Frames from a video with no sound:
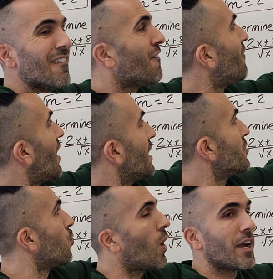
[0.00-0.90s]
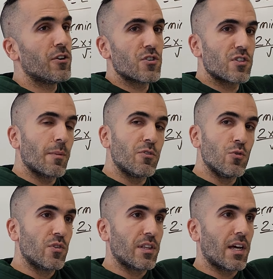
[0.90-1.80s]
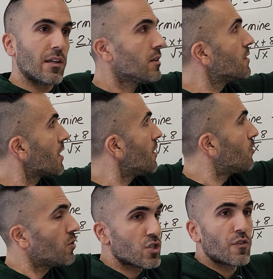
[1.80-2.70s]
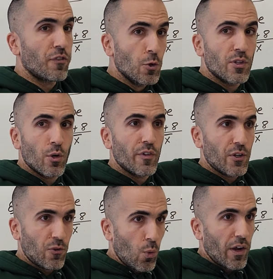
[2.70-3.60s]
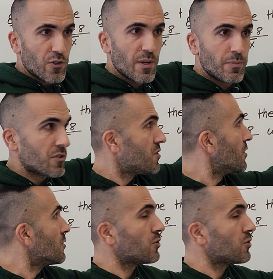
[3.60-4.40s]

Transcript: and find your y-intercept using that. Okay? We just fluked it over here that the y-intercept is 0,